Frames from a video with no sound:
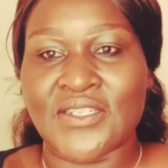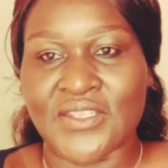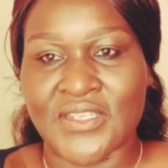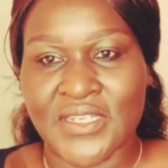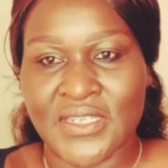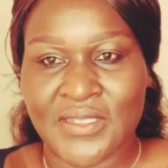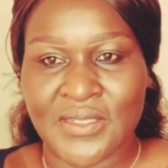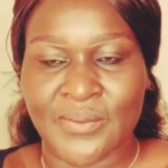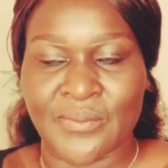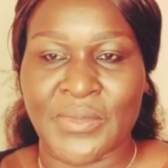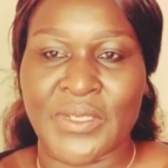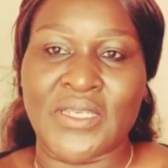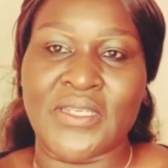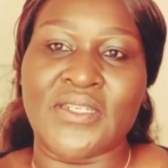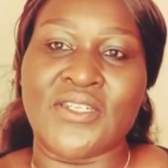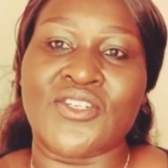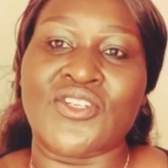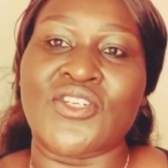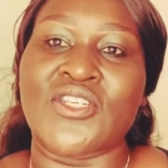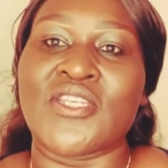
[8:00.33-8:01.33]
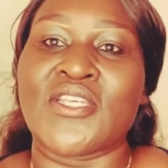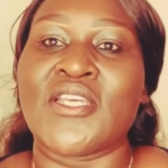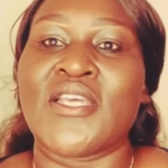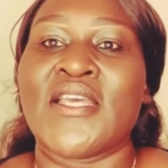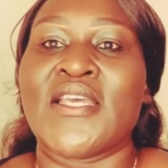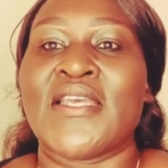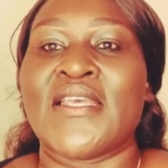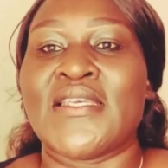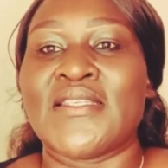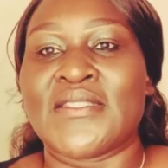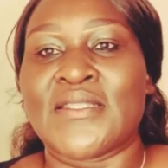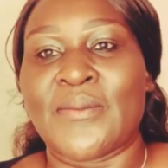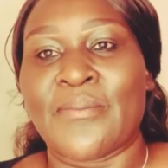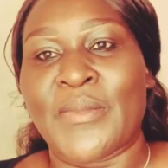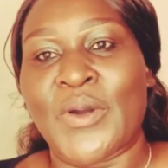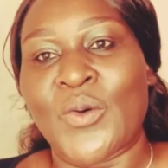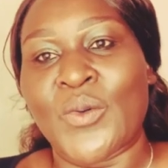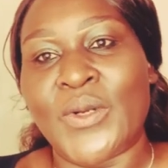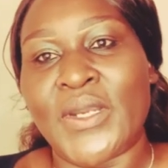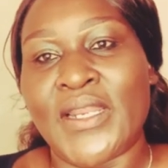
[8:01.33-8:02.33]
this big tree is the
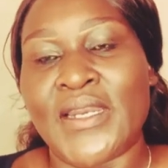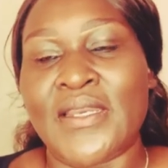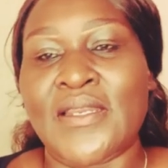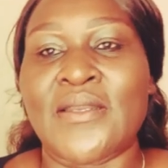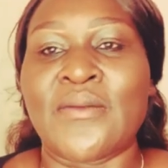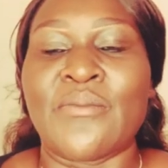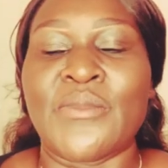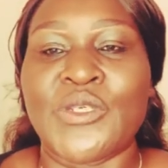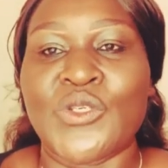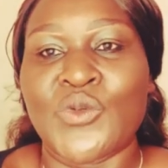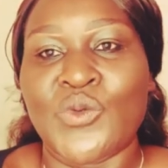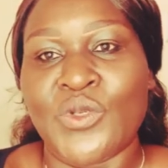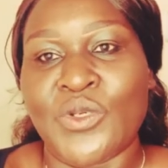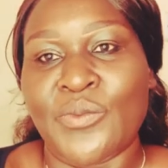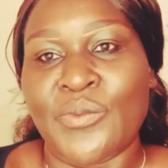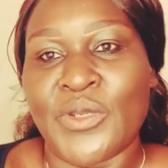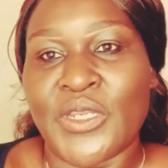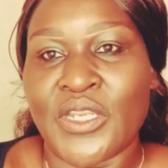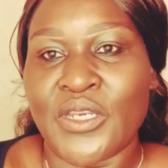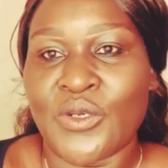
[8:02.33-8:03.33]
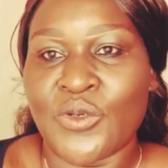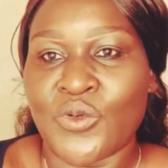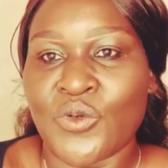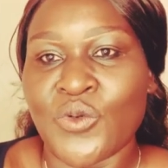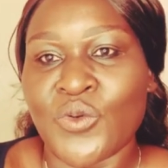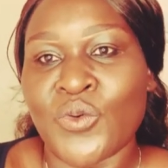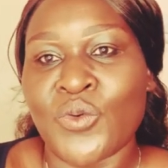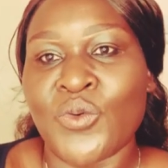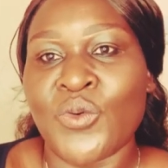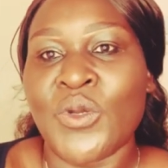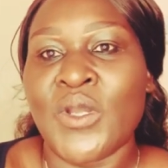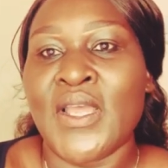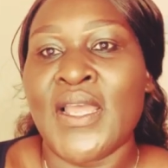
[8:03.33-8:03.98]
boundary between me and you